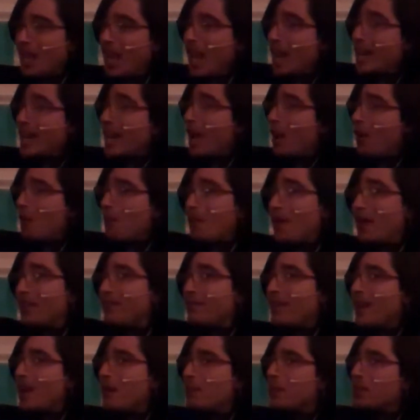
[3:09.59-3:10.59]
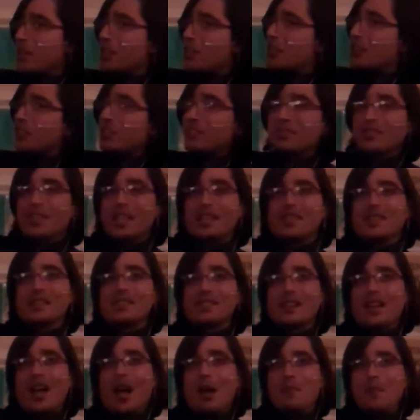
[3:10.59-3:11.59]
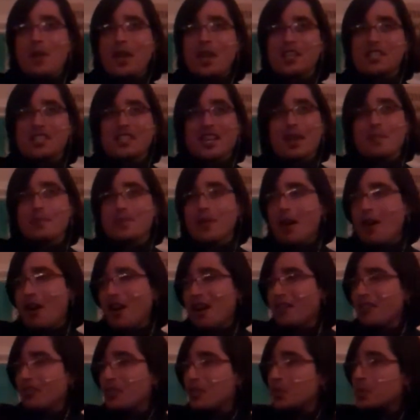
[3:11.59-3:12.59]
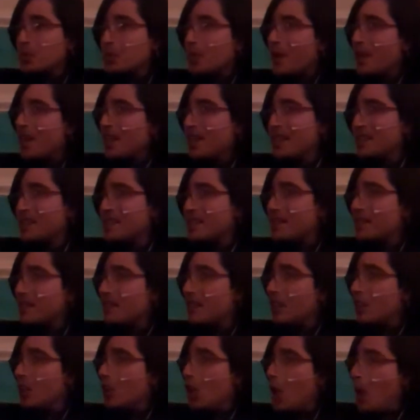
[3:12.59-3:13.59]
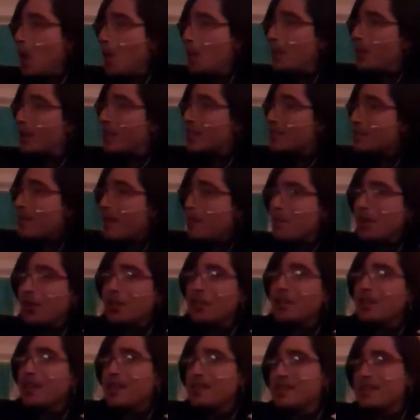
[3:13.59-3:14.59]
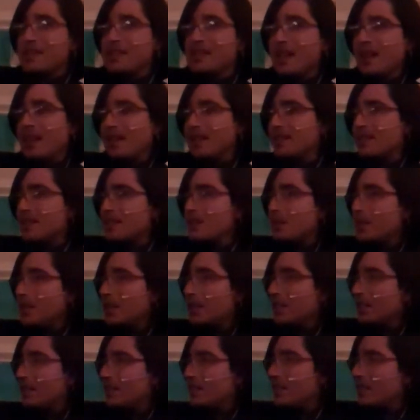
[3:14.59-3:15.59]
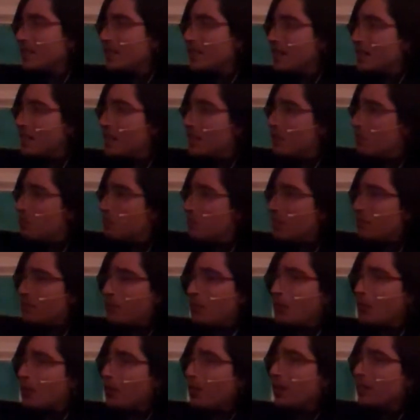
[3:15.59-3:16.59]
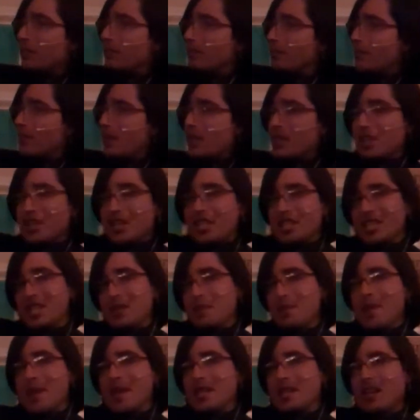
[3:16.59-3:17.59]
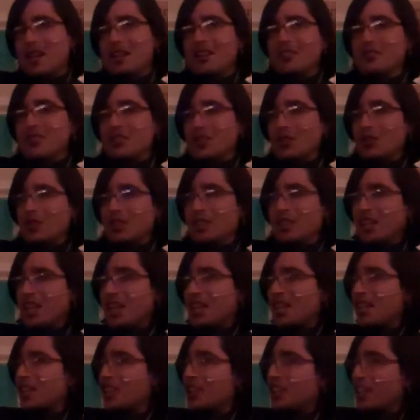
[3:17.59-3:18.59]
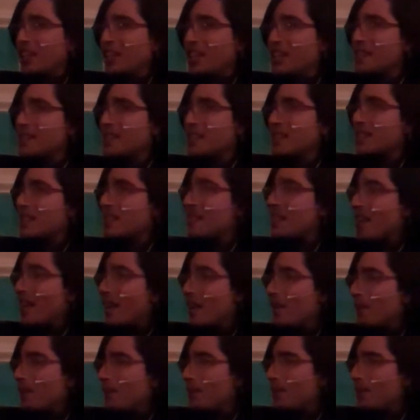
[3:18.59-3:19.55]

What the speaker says: Now, my family could have let this comment shape how I was raised, but as my mother has said to me before, she may not have known a lot of things at the time,